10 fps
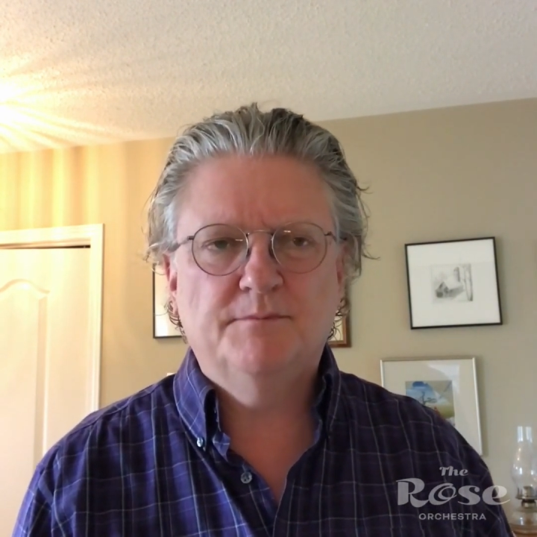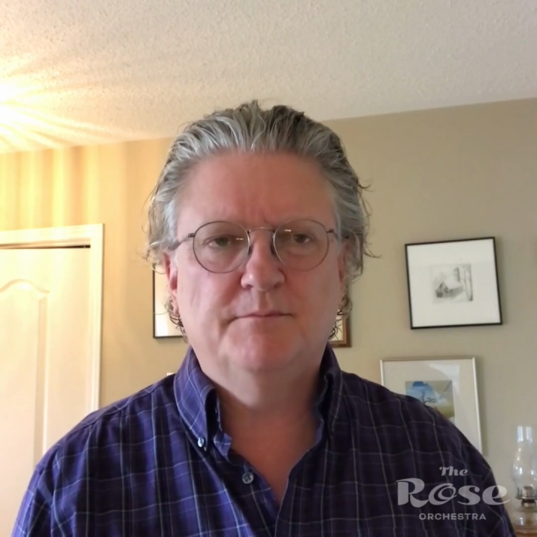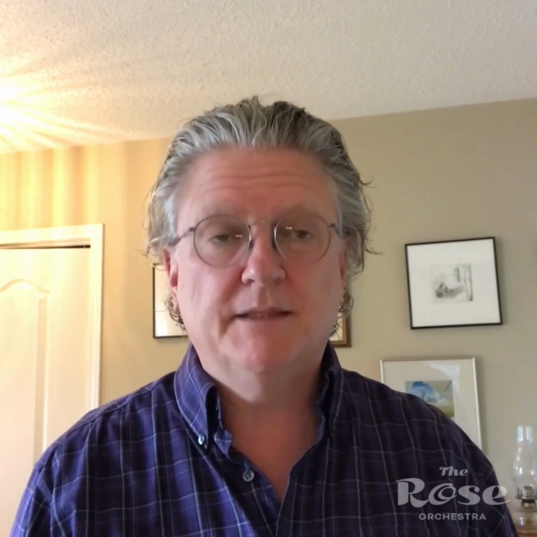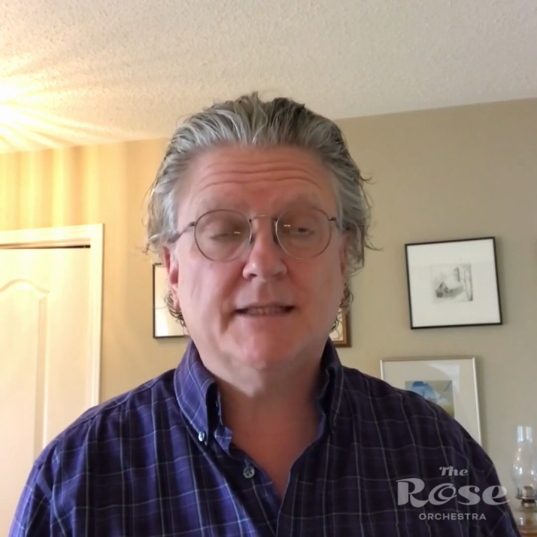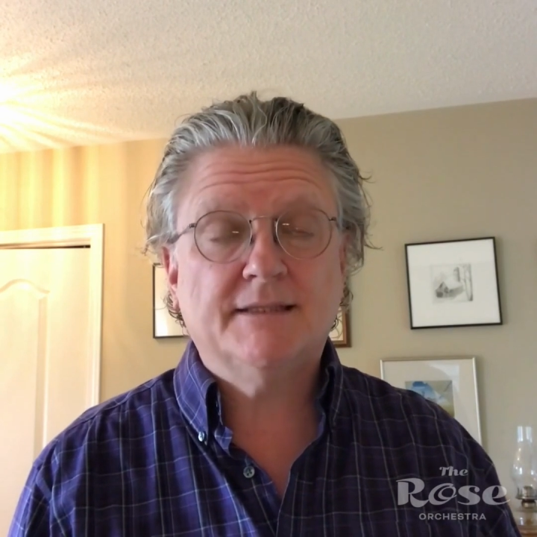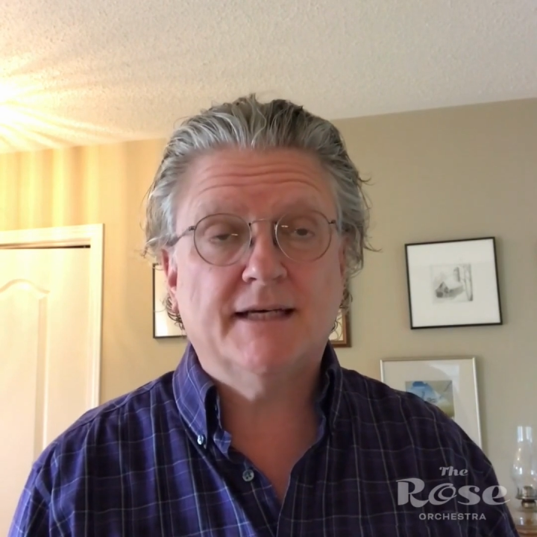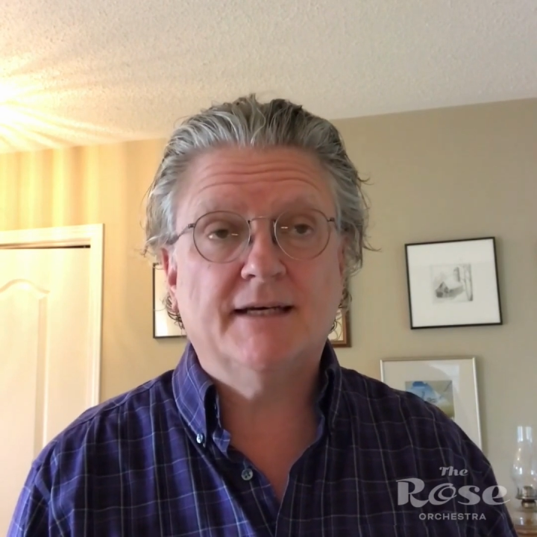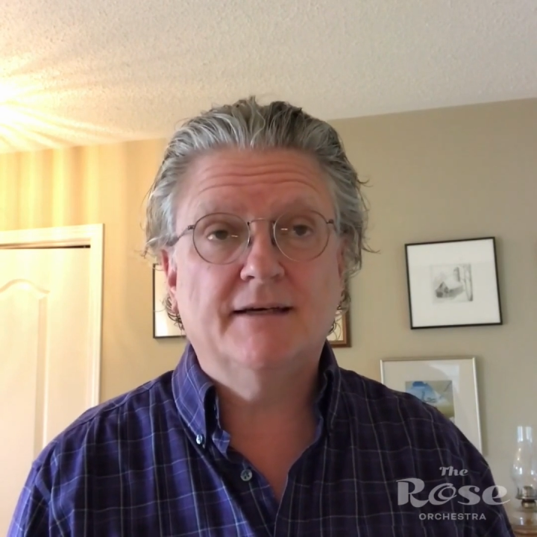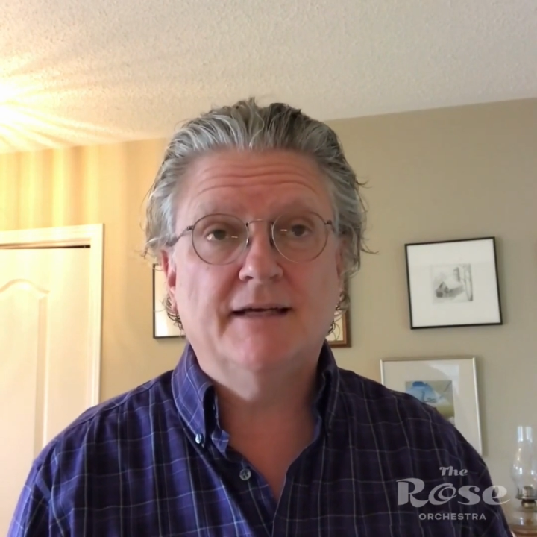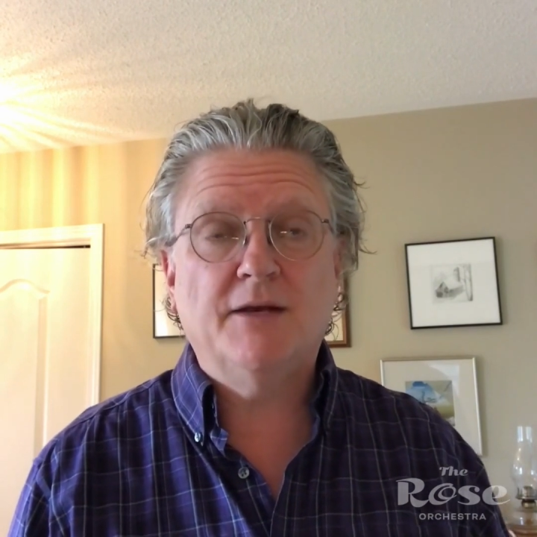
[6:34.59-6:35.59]
But
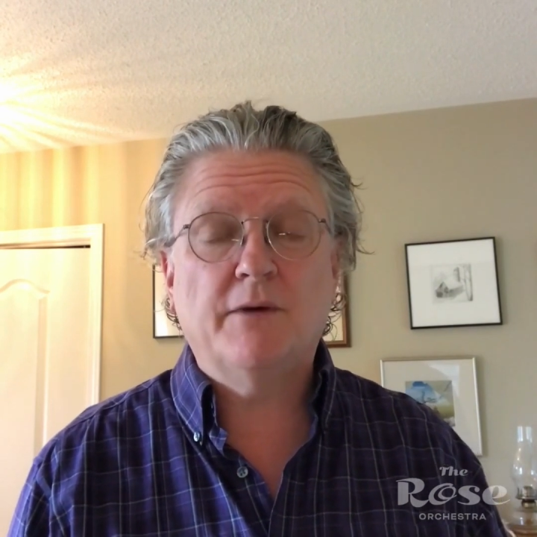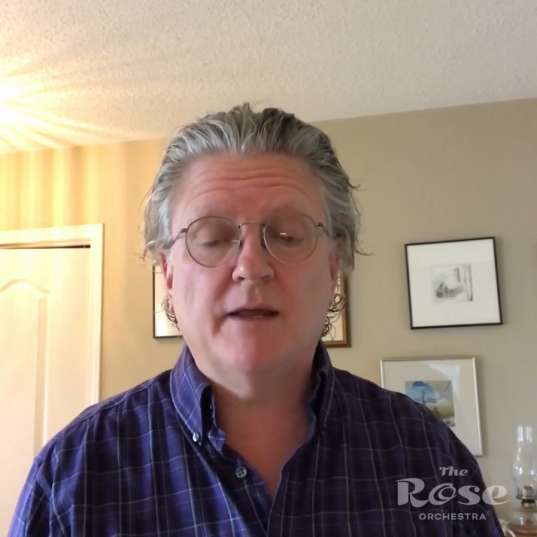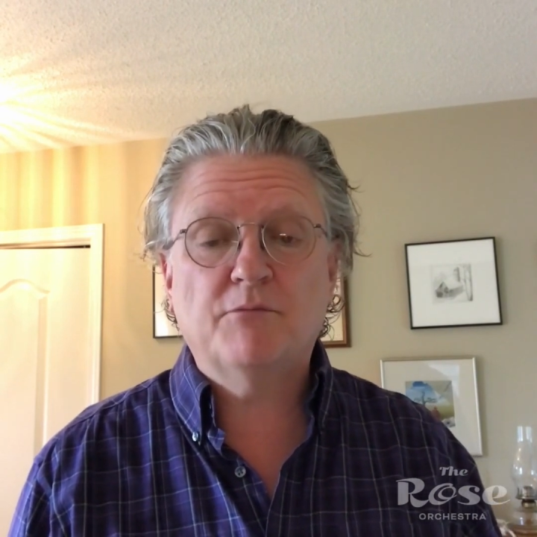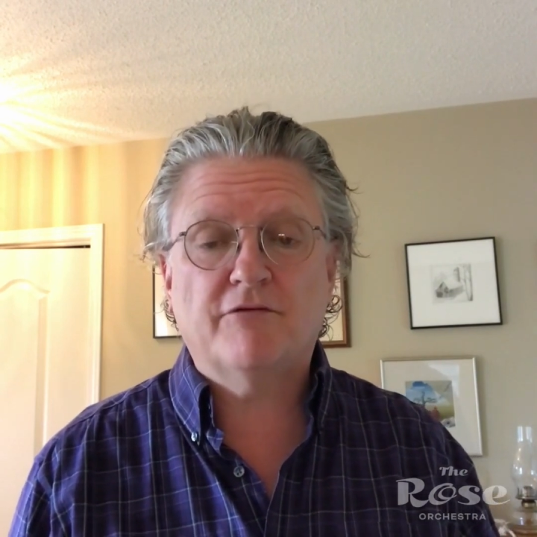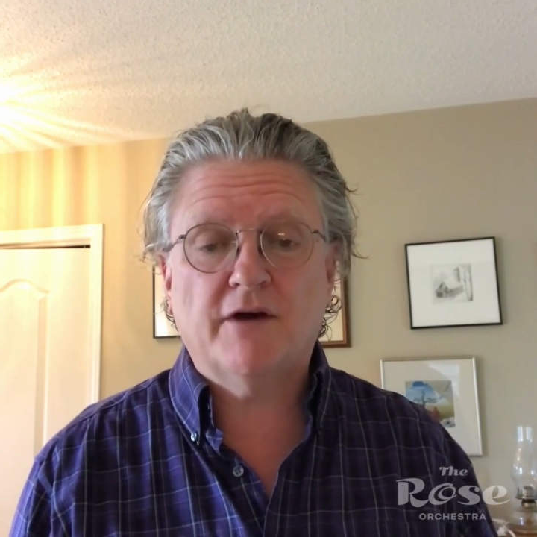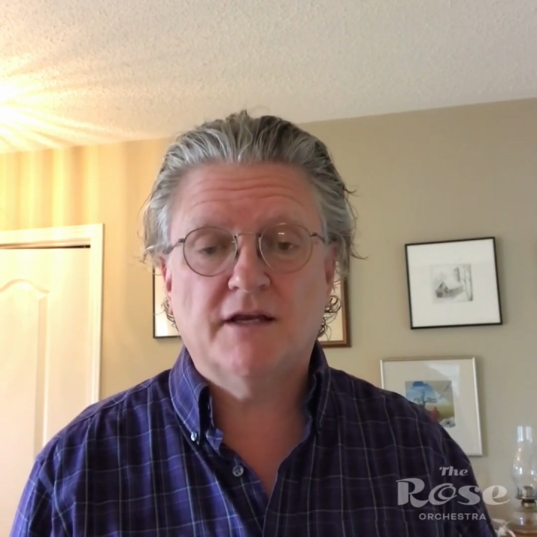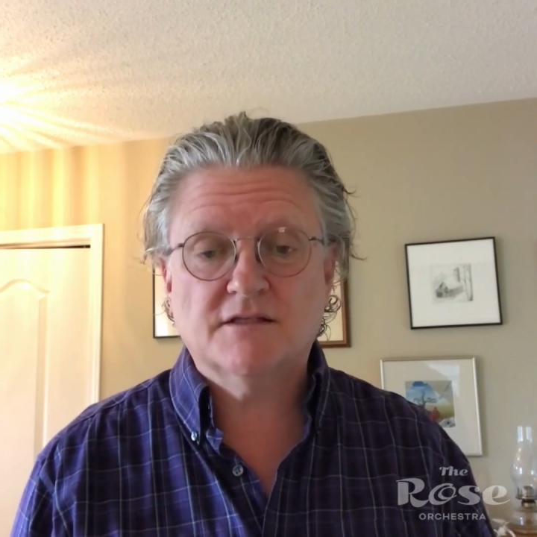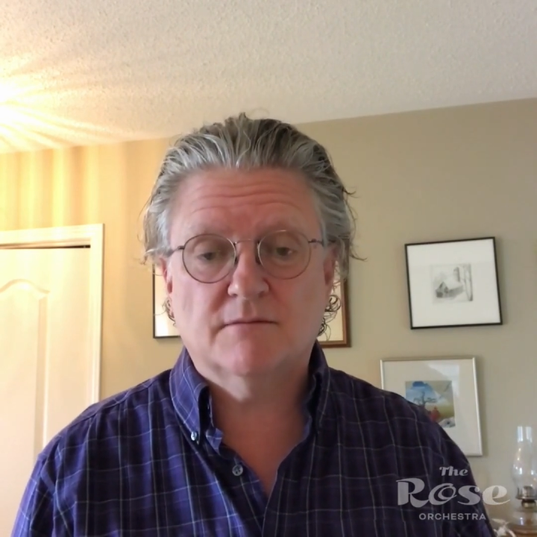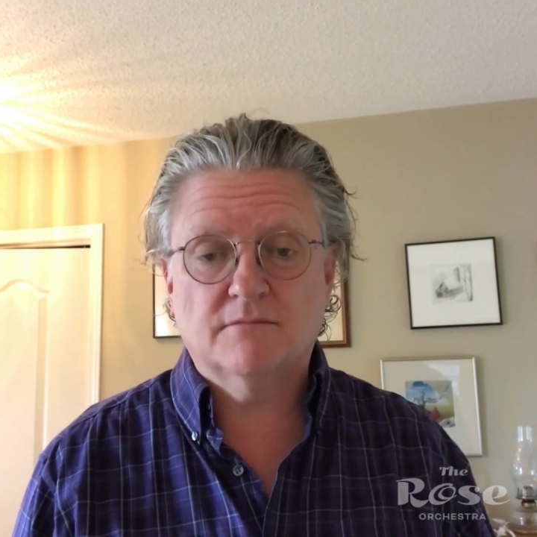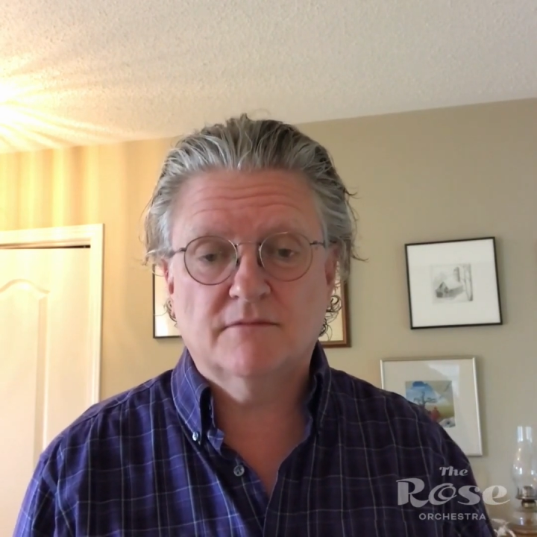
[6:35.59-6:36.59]
anyway, it provided
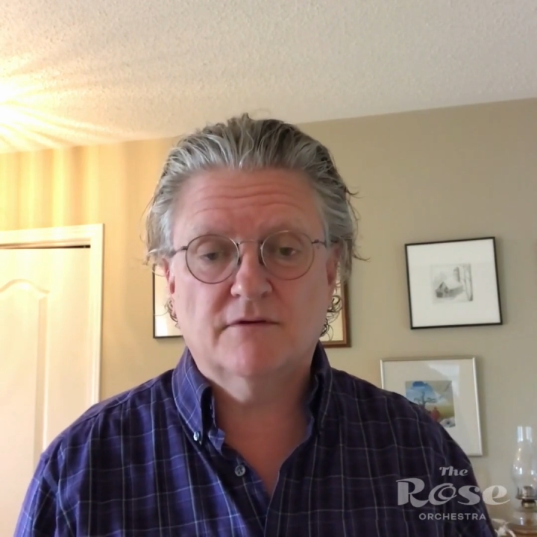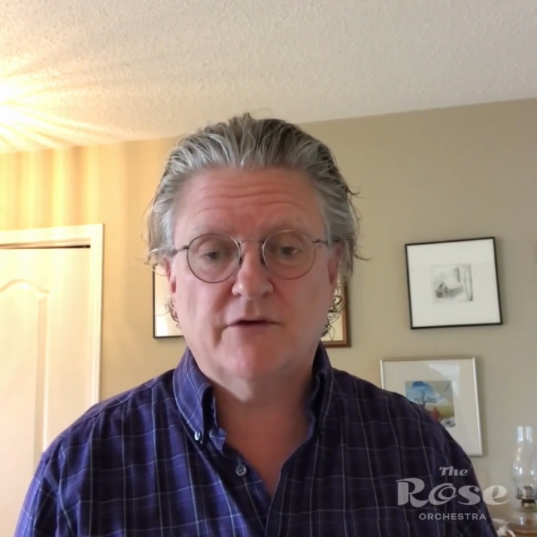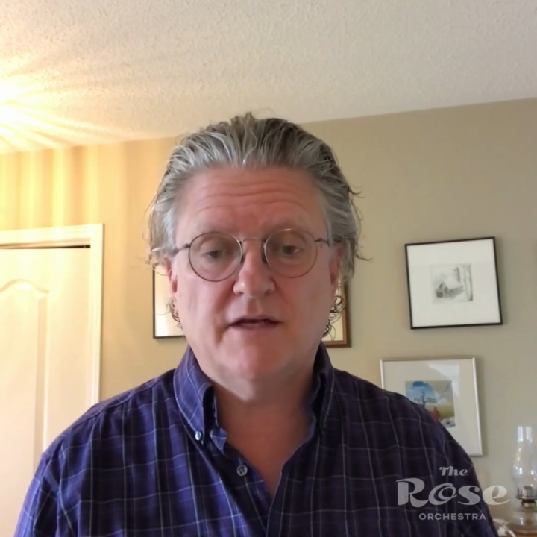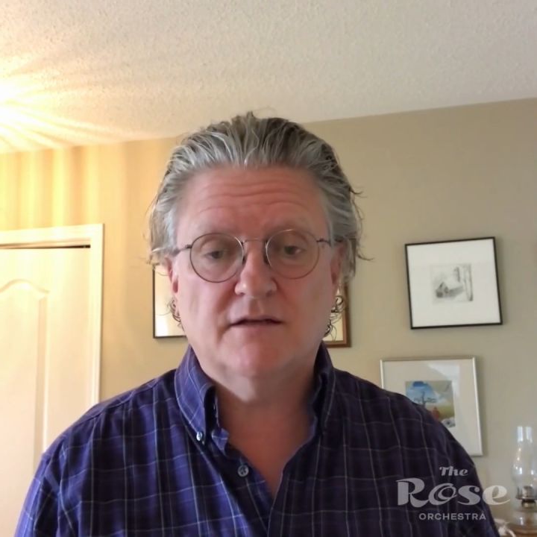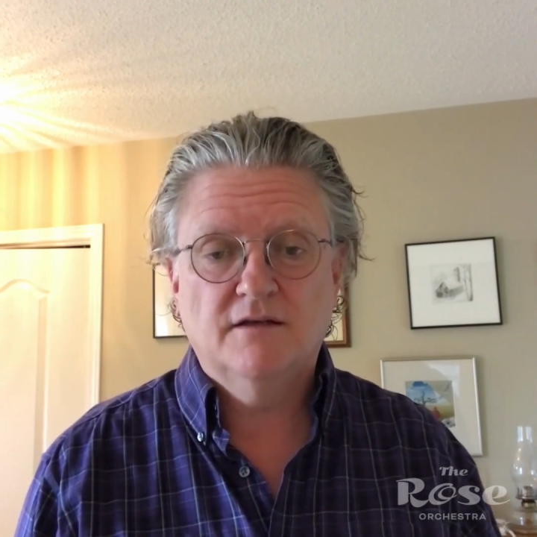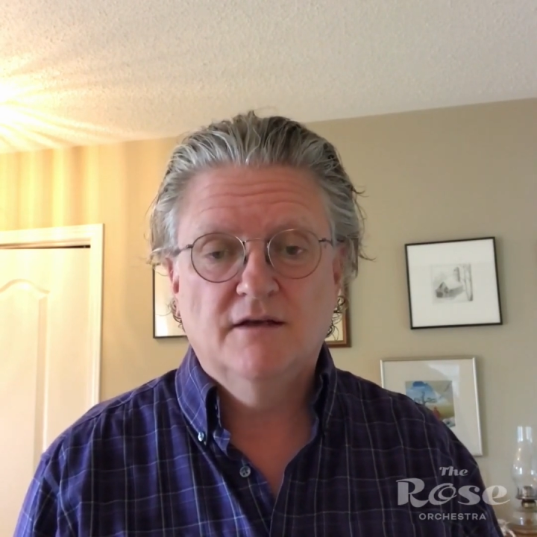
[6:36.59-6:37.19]
some great